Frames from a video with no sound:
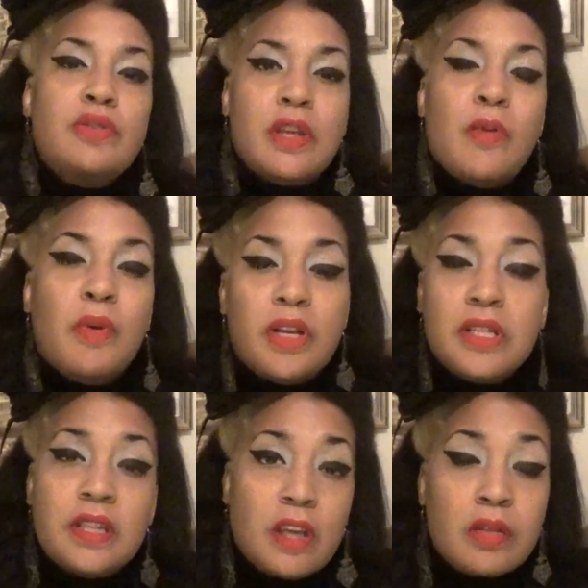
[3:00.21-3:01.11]
who's not working
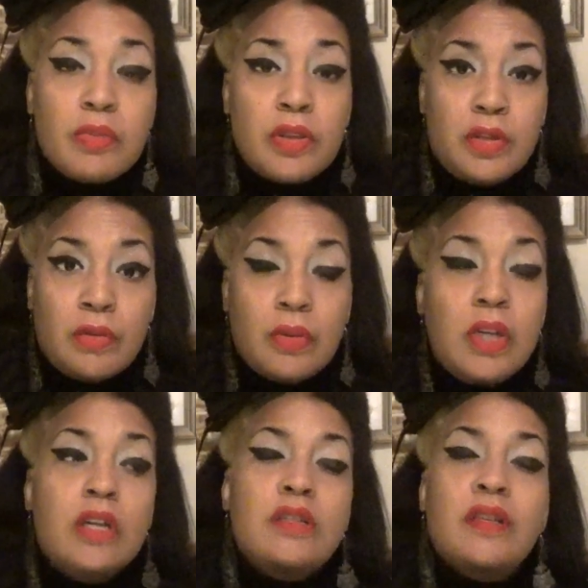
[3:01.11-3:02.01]
together with you
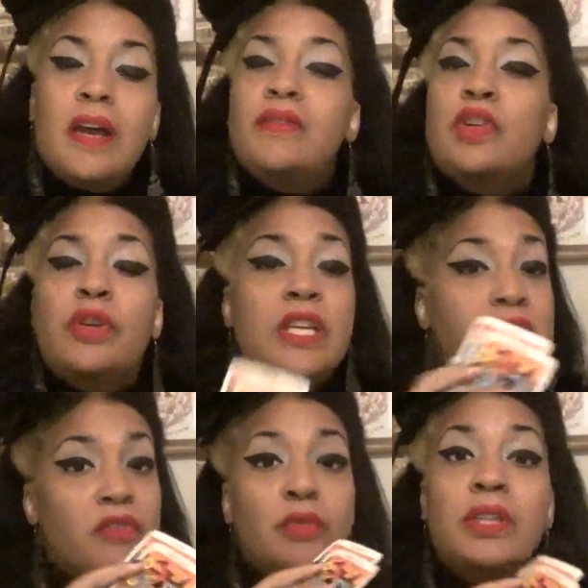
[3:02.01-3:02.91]
to have a
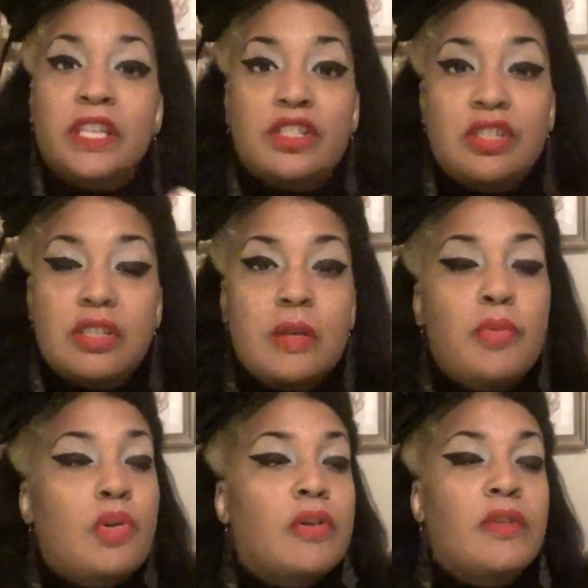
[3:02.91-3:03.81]
cohesive relationship
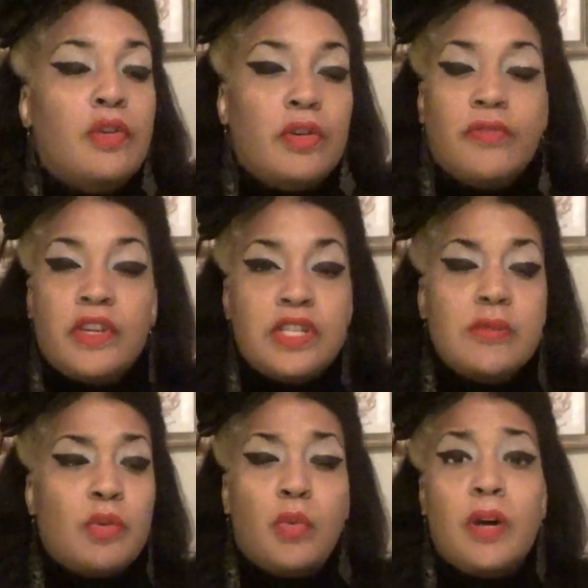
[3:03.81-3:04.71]
or, or
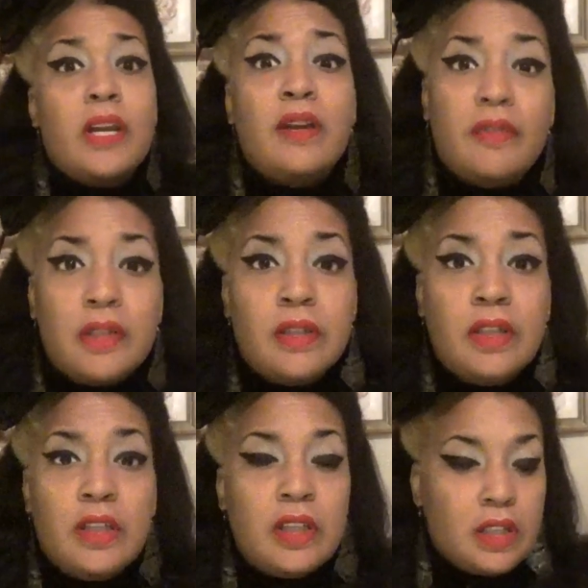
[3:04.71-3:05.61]
friendship or whatever,
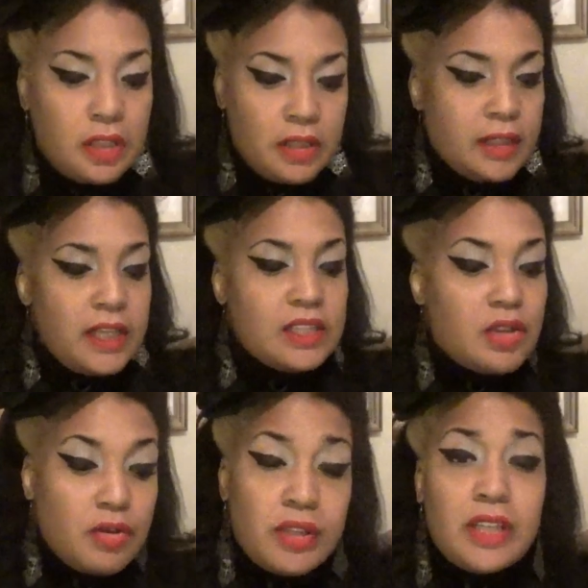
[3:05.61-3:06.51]
it's
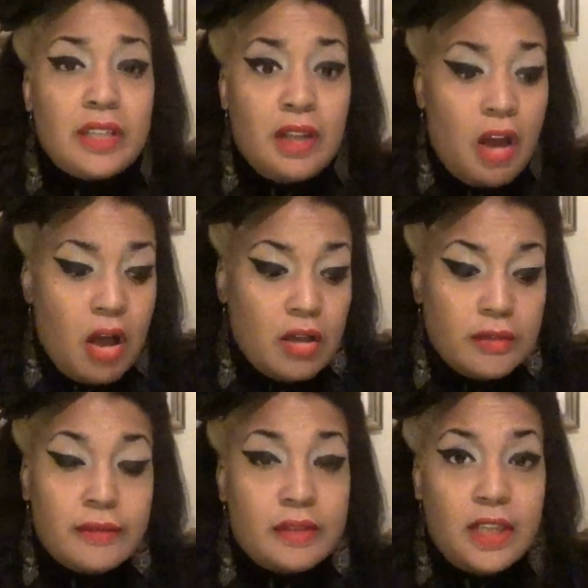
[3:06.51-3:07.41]
going to get,
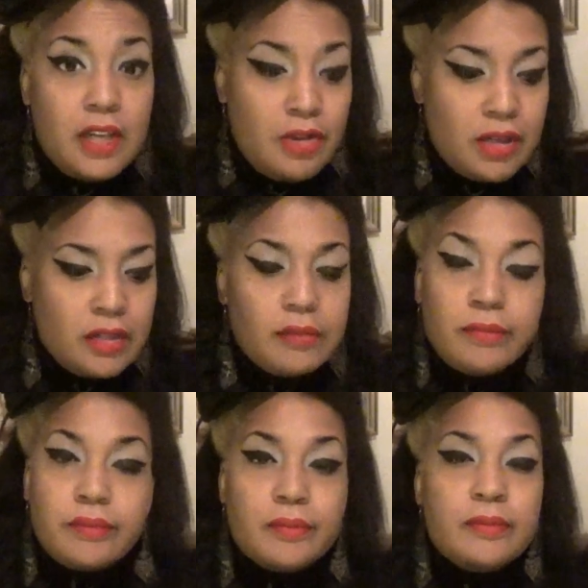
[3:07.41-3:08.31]
they're going to get
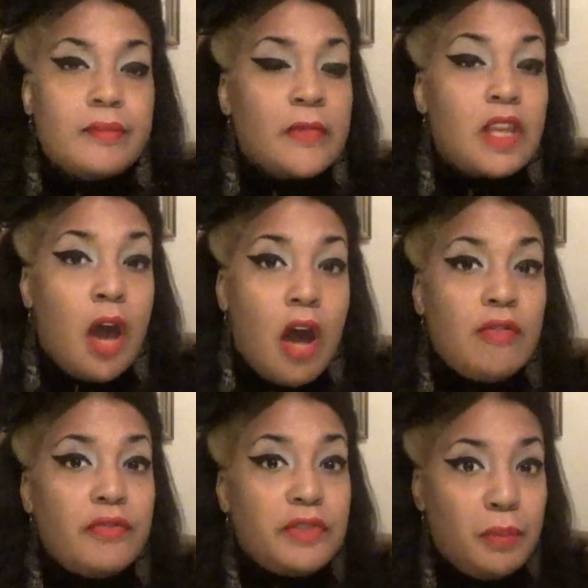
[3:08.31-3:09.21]

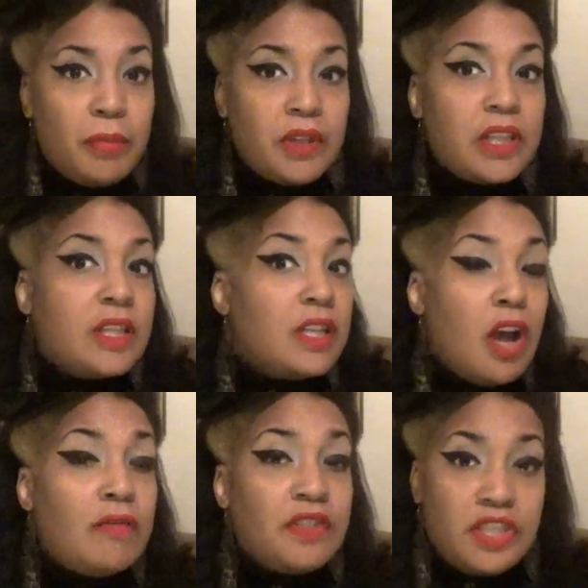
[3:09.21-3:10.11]
off the, they get
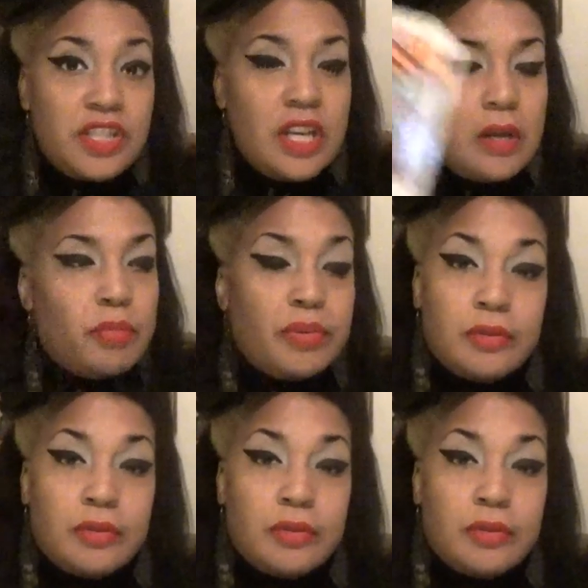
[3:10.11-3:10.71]
off the ship.